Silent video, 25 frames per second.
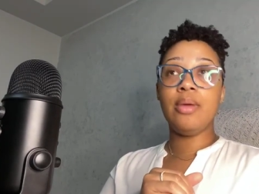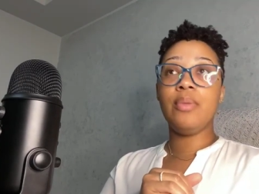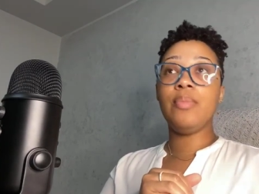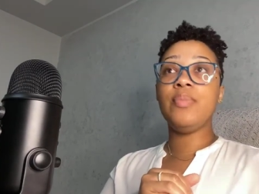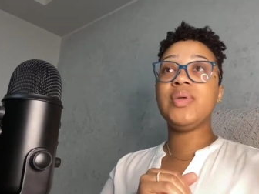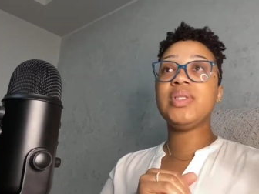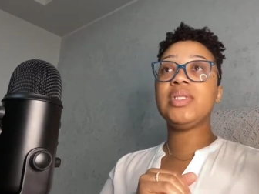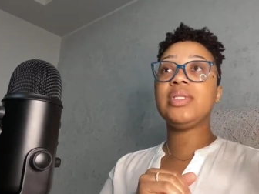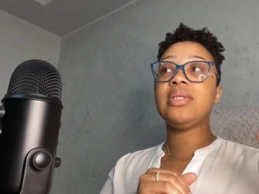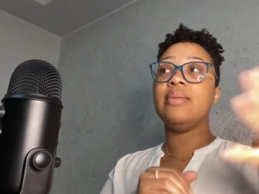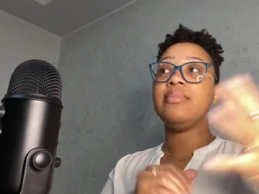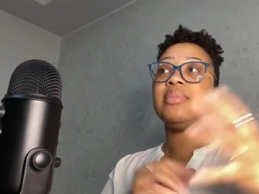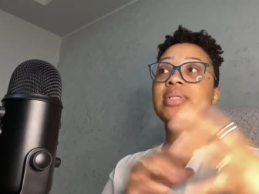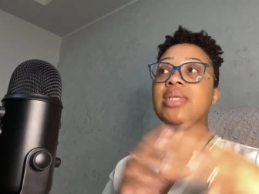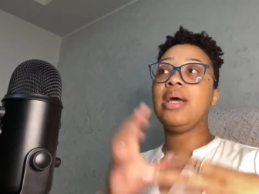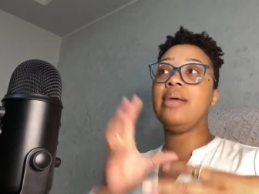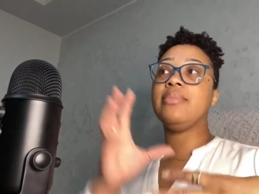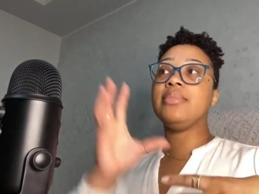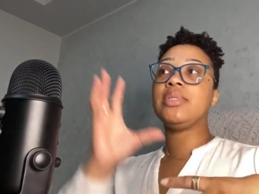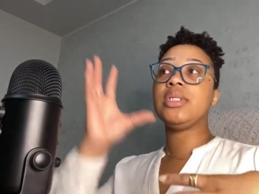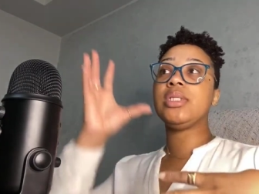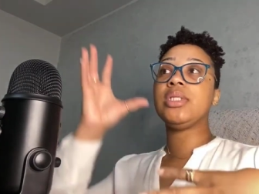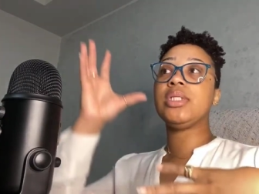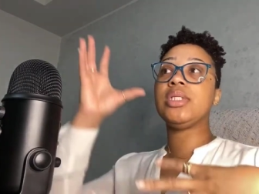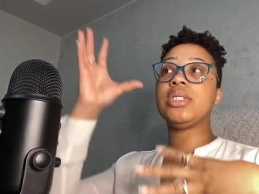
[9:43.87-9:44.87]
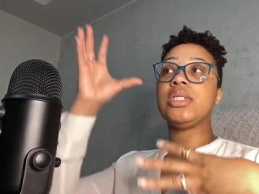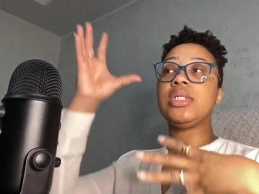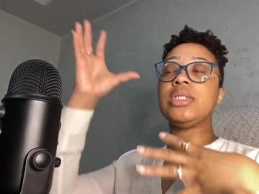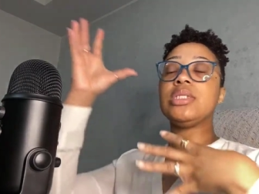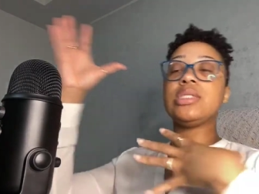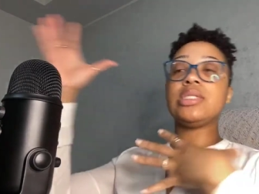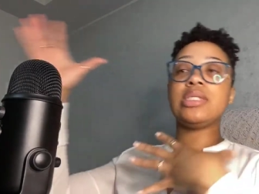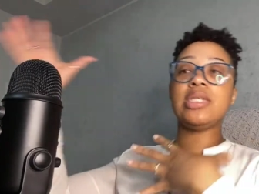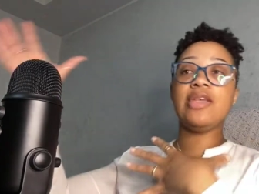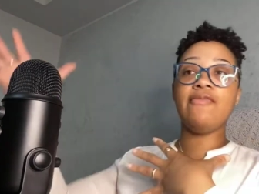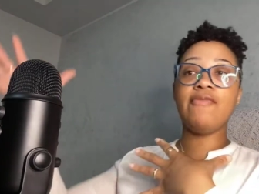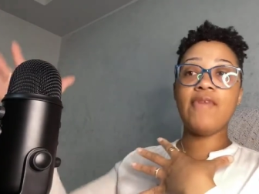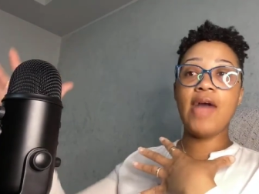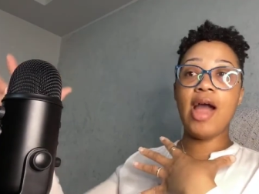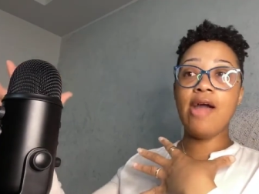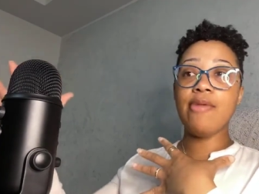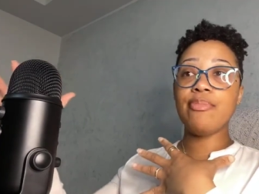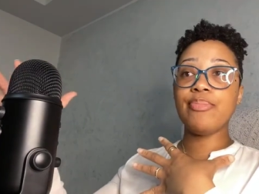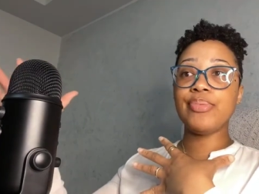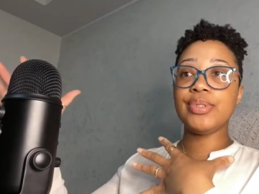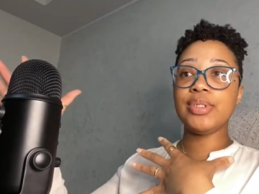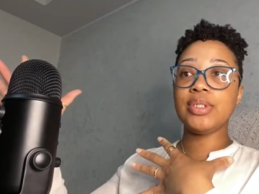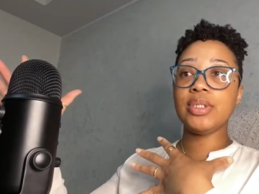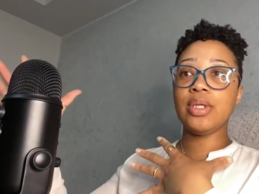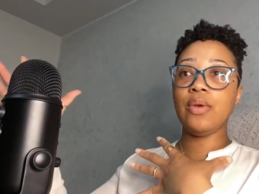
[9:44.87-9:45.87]
but sometimes it's
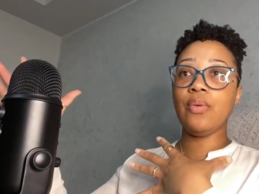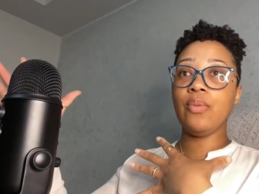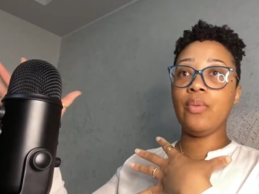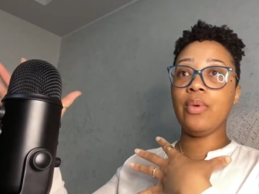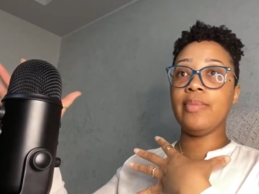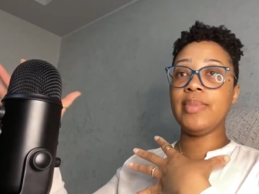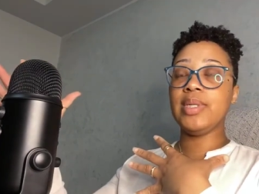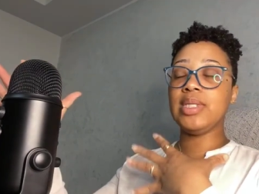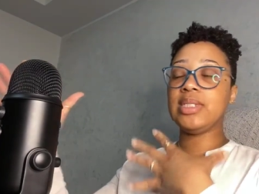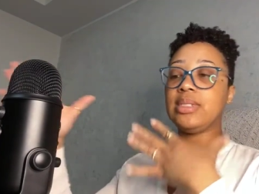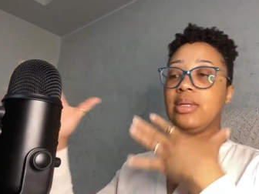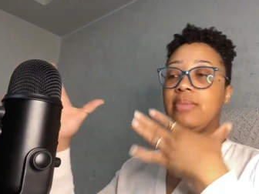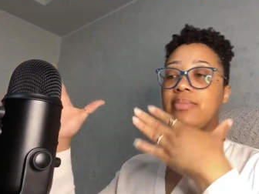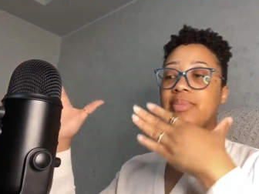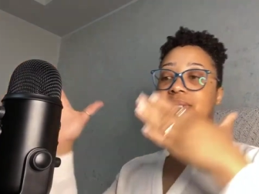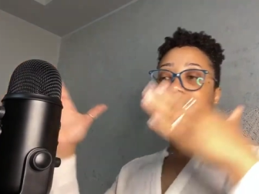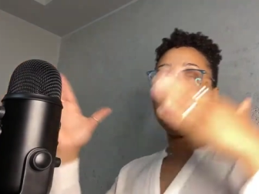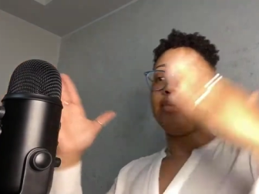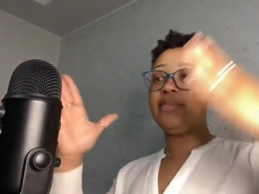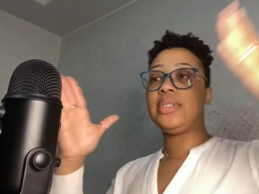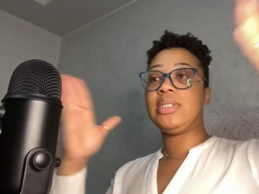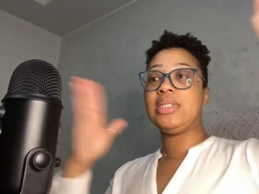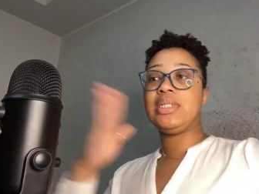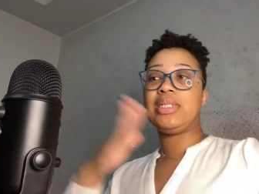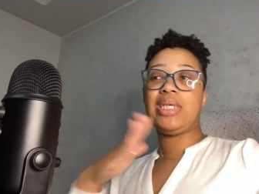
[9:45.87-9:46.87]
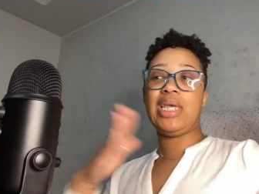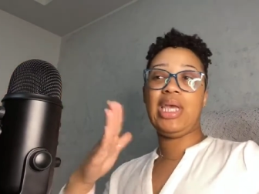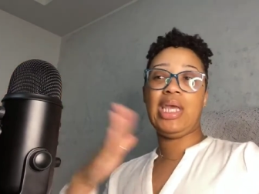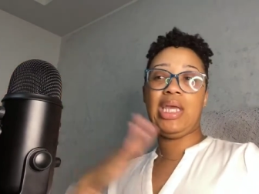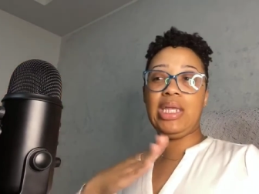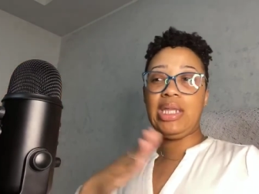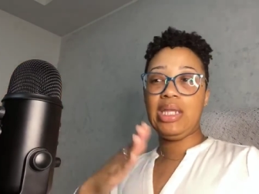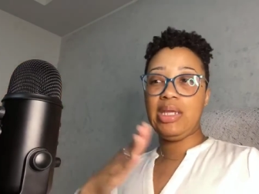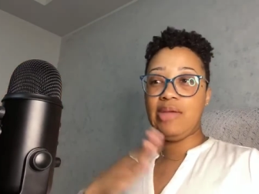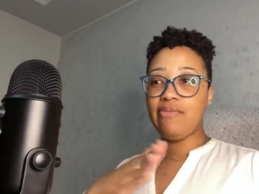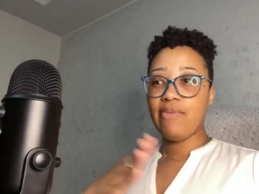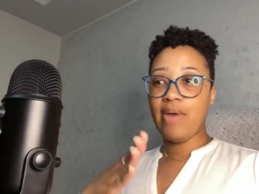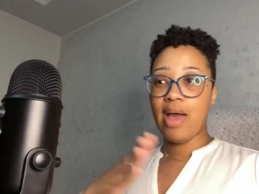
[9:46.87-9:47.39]
65% women, sometimes it's 85%